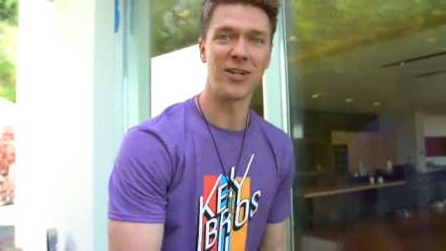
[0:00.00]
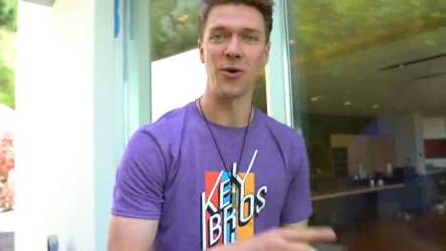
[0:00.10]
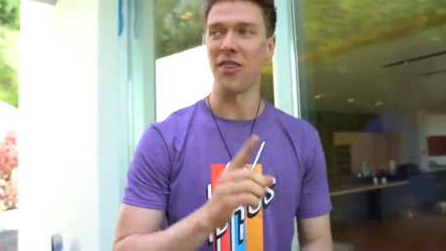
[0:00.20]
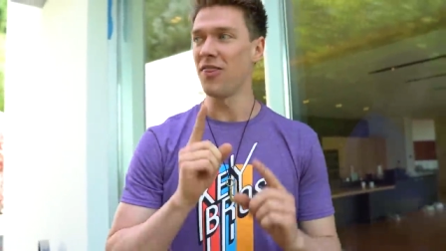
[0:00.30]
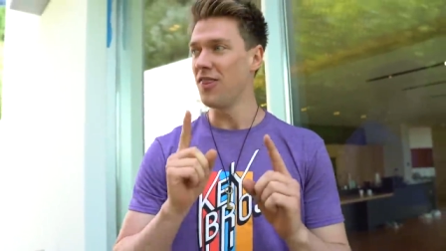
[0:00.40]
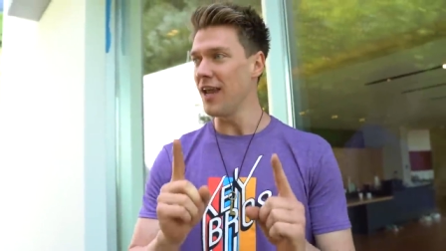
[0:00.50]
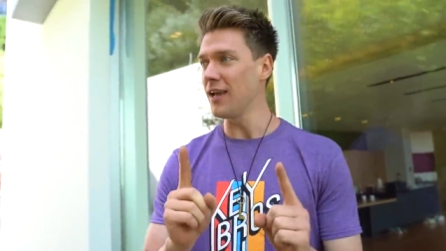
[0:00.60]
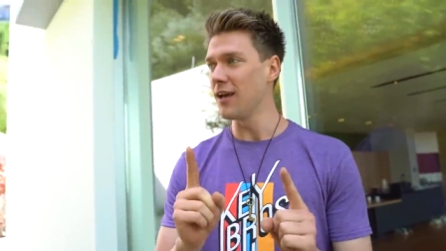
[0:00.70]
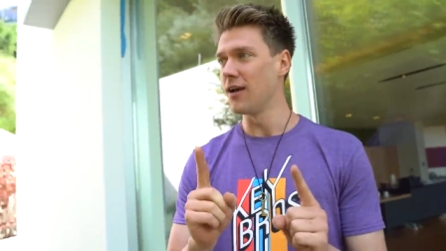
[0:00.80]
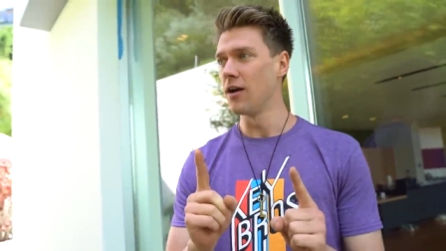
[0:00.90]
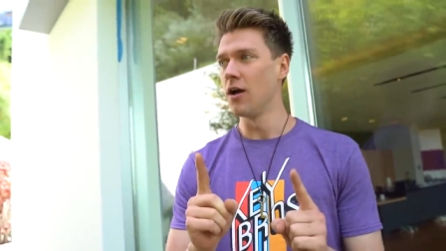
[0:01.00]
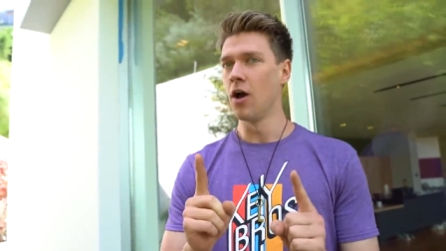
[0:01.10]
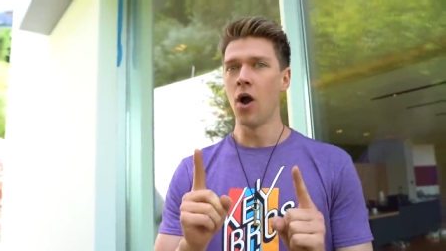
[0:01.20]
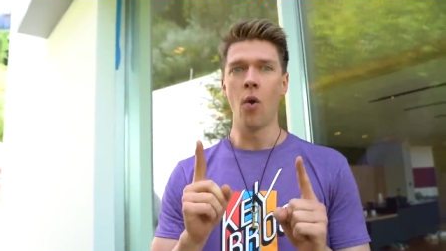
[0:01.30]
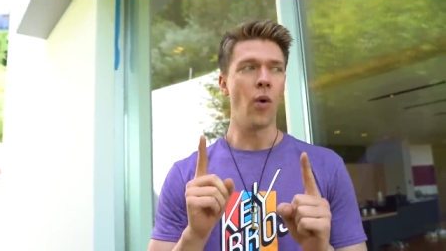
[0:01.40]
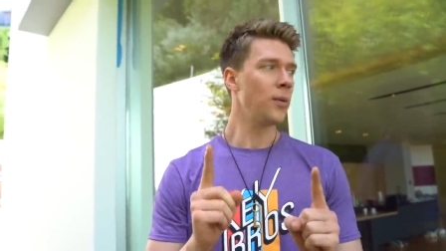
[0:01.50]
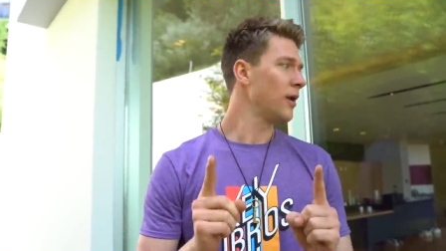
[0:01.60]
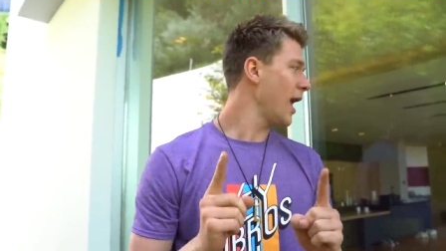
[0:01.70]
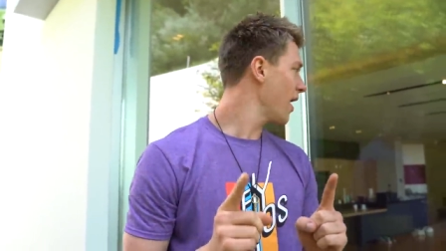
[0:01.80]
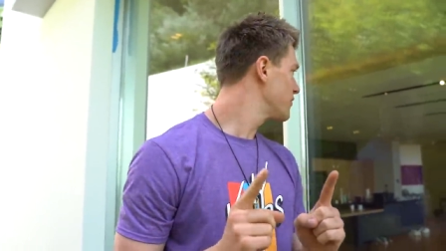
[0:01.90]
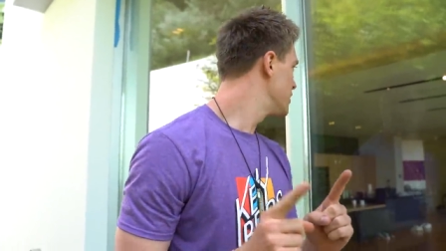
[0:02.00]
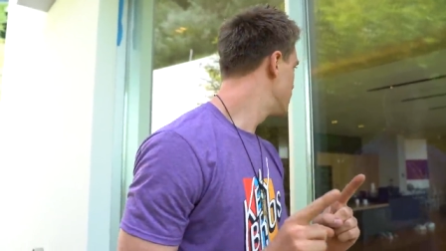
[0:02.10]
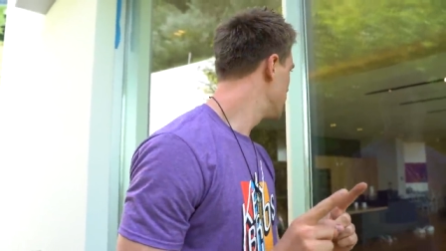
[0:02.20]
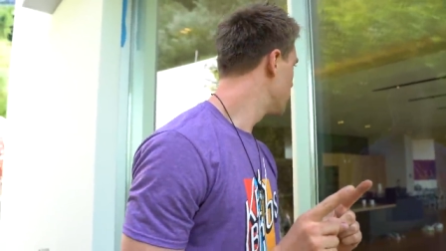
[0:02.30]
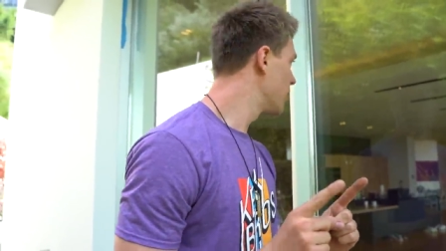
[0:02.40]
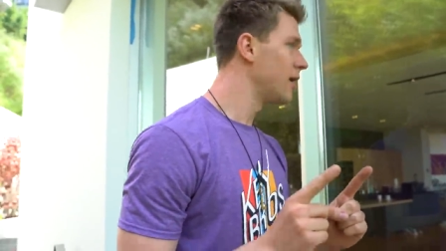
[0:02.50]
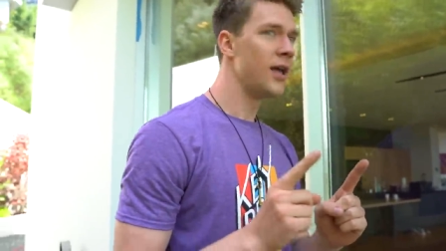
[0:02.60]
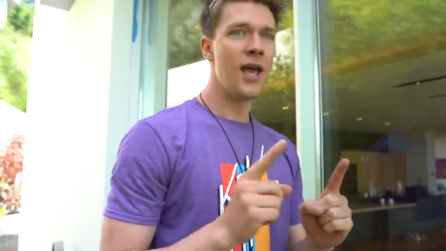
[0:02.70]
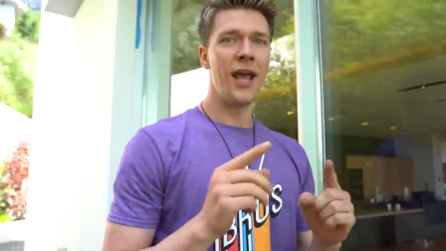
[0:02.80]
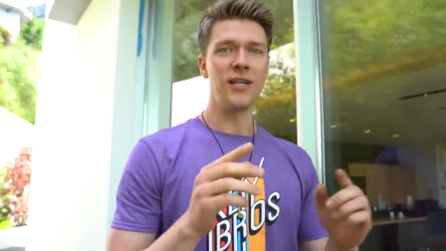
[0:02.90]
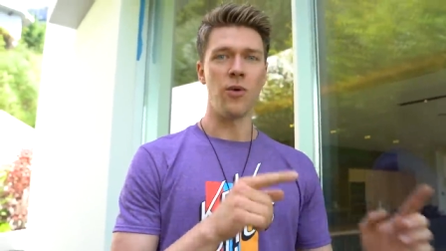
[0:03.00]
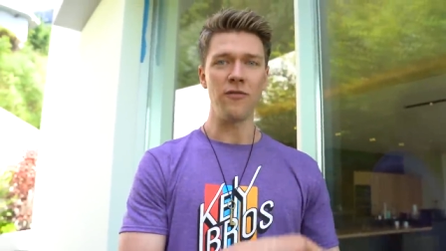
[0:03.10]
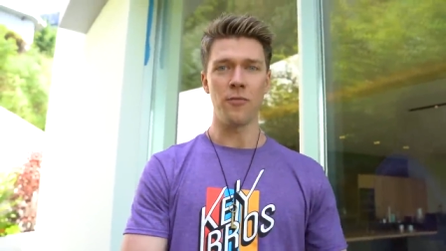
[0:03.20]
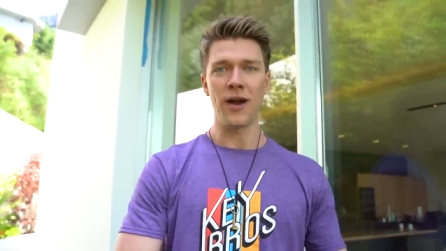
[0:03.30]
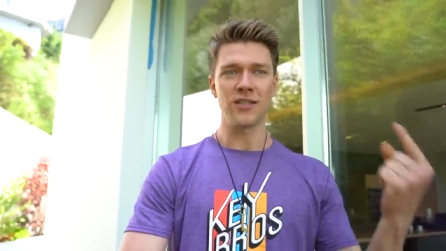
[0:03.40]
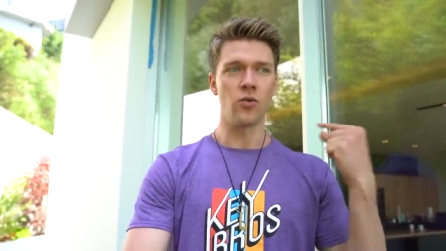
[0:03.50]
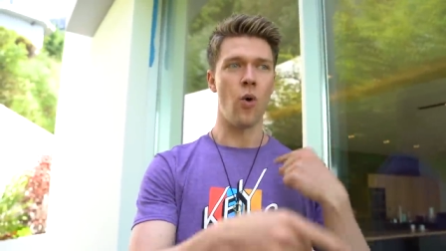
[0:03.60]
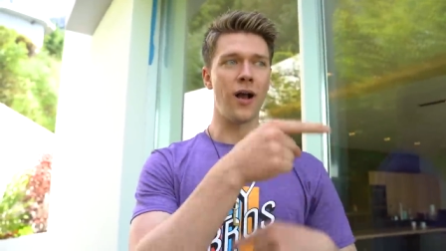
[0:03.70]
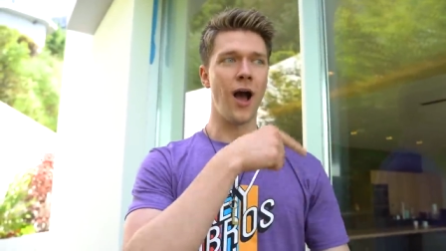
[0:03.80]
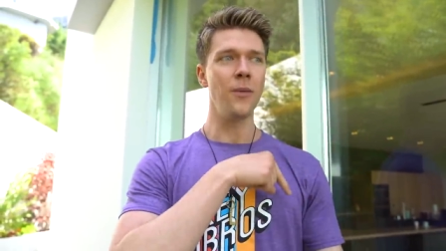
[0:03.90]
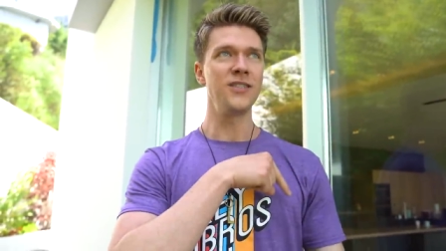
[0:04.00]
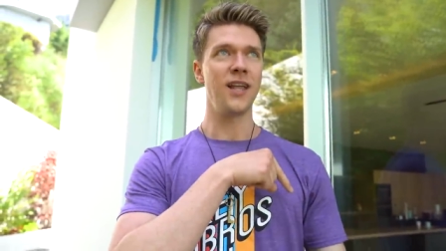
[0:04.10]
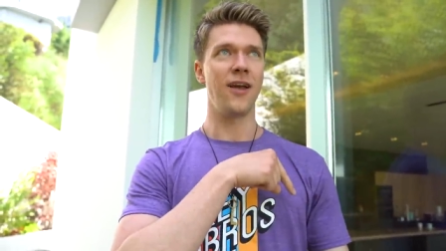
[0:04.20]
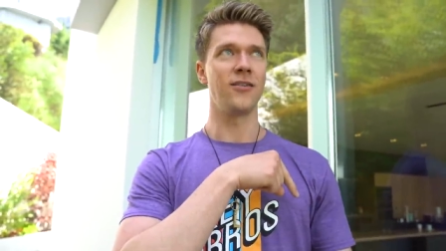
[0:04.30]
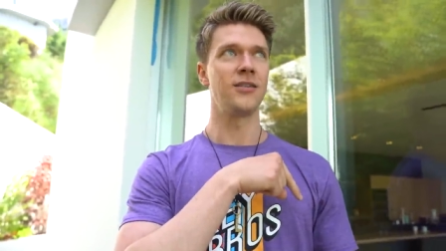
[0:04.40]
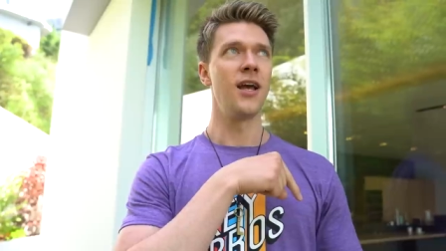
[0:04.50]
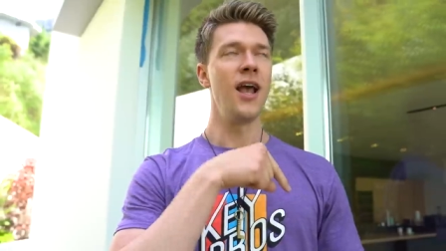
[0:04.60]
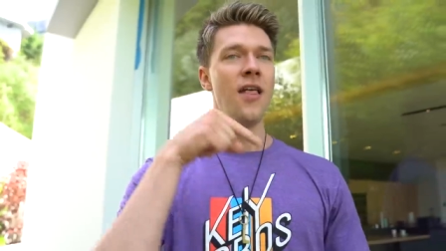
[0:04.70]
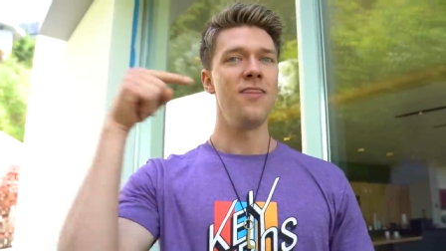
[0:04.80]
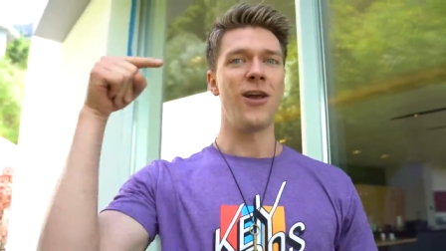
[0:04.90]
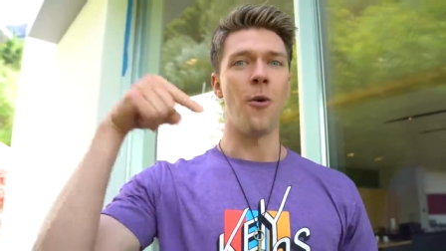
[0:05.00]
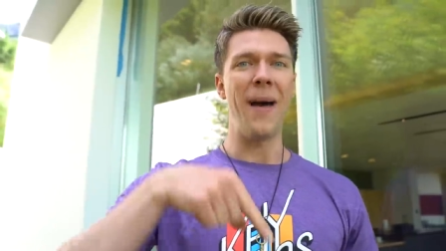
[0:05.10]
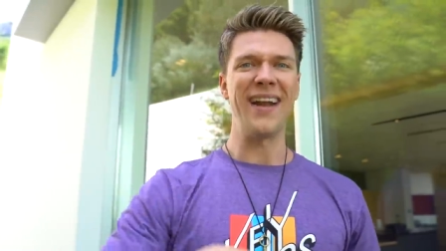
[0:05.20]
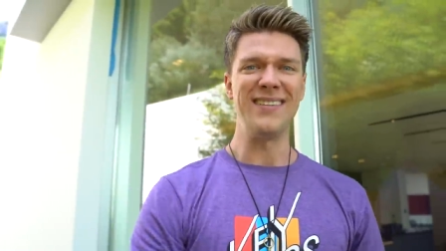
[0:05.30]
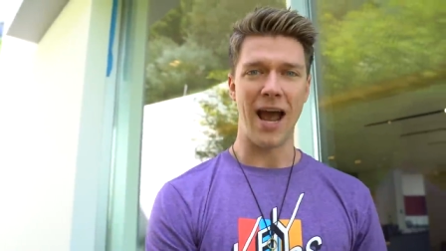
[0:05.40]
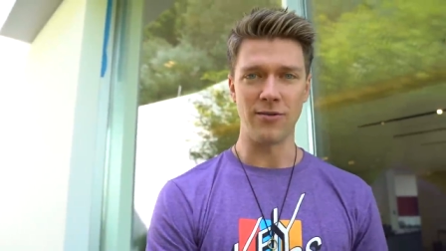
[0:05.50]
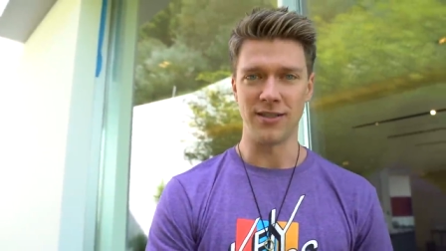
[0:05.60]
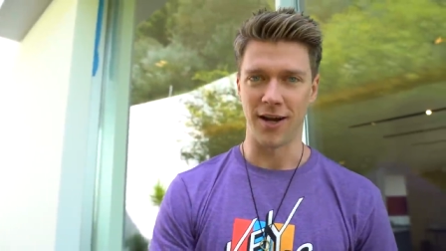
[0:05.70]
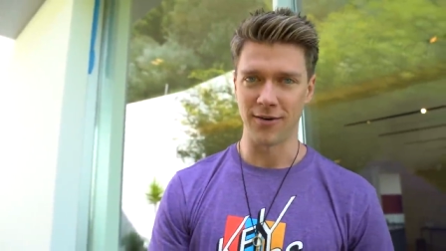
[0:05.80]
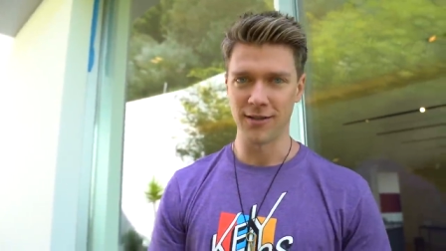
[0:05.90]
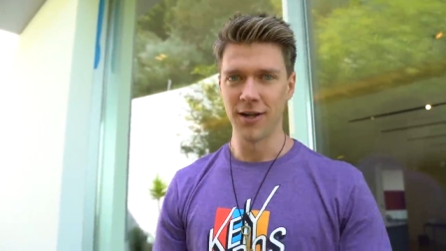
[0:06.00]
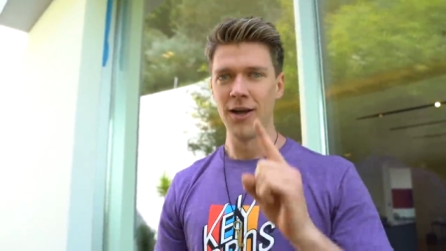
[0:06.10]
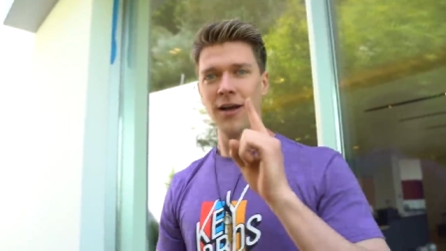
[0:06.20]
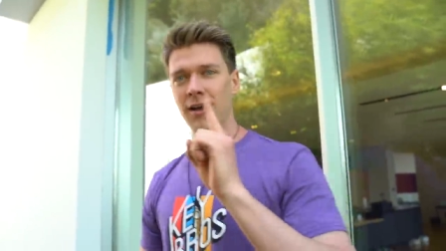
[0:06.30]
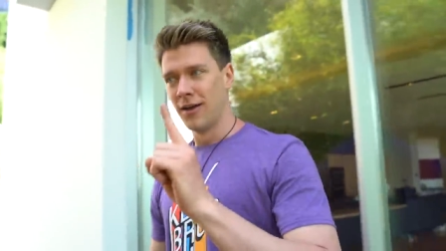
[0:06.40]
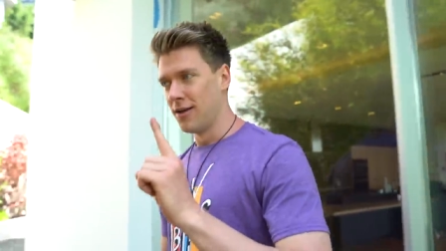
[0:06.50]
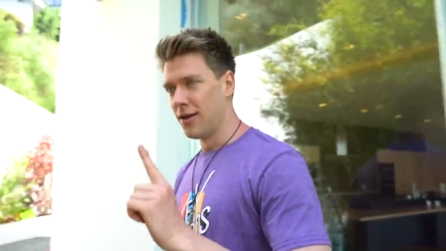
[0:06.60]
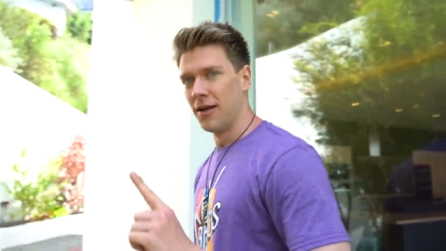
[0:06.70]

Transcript: So I think what I'm gonna have to do is wait for Preston to walk upstairs, then go back downstairs. That sounds